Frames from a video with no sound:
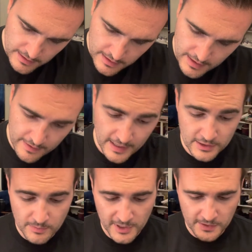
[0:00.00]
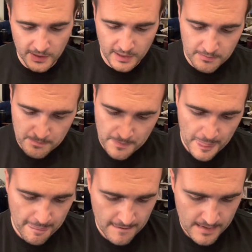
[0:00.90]
and that's mixed in,
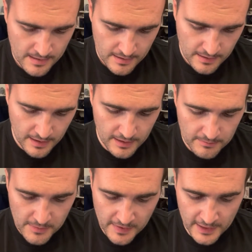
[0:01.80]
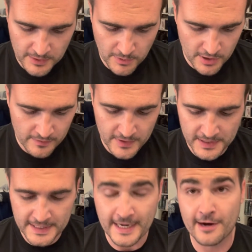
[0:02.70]
and that's part of the
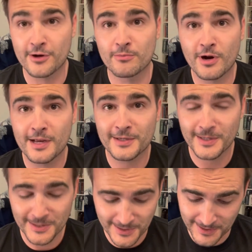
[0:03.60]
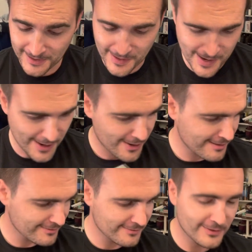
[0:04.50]
de-hairing process to get the hair
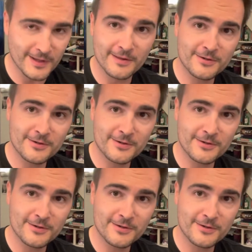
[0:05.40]
off of the leather.